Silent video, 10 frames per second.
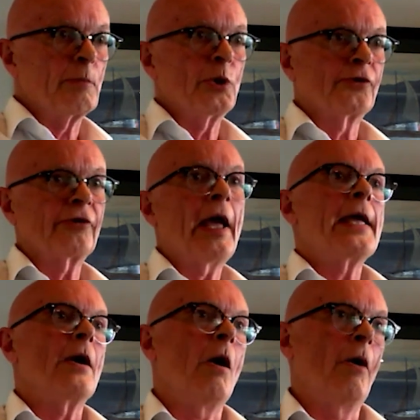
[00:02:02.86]
per
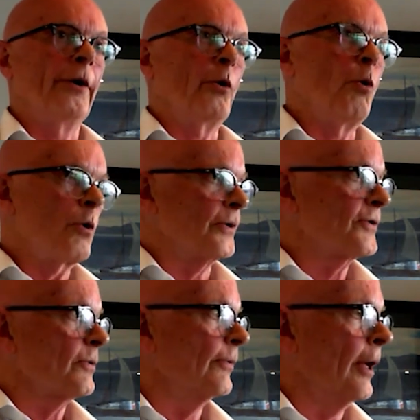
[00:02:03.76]
se on
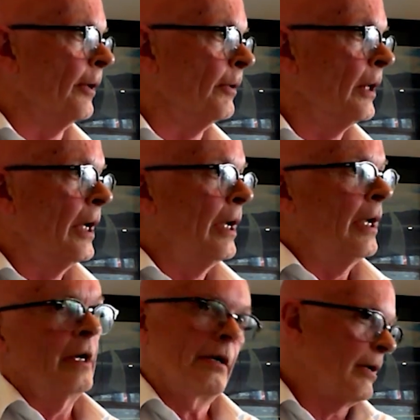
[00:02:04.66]
AUKUS, although
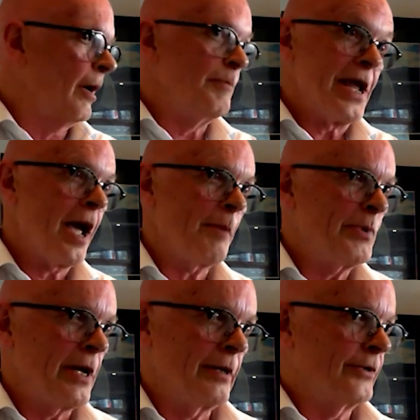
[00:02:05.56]
I'd be
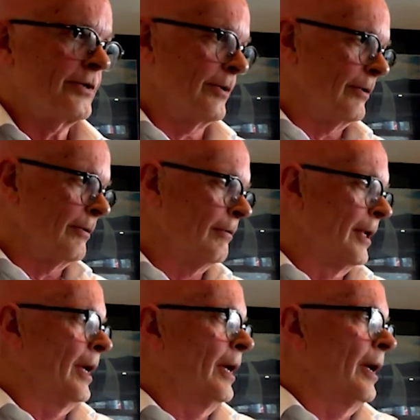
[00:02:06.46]
happy to
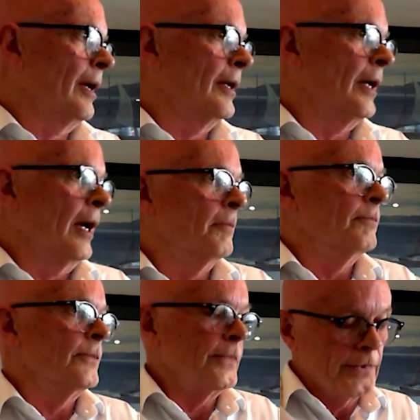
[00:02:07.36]

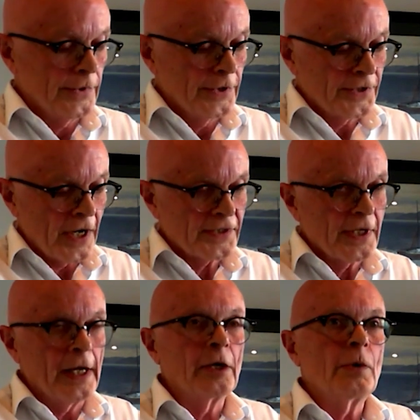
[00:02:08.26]
discuss
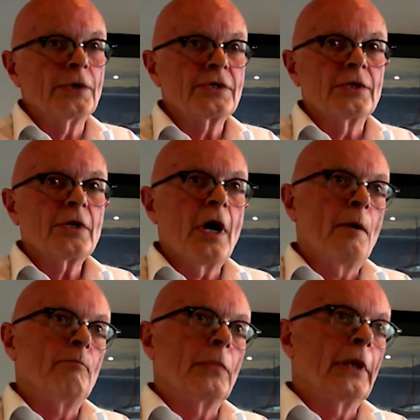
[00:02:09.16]
that in question
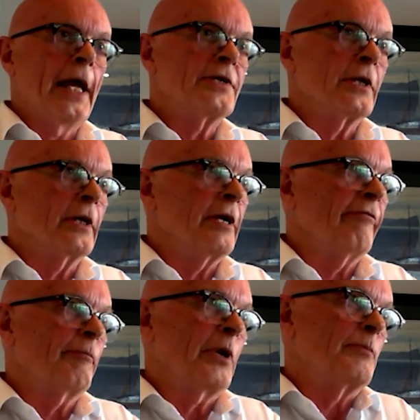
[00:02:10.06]
time later
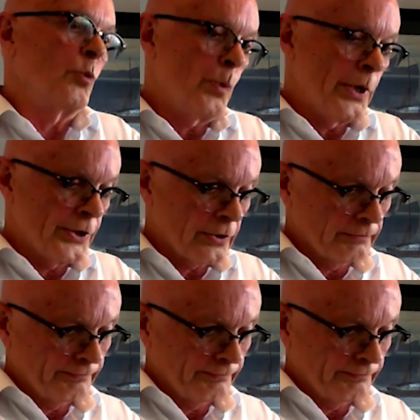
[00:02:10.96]
if people wish.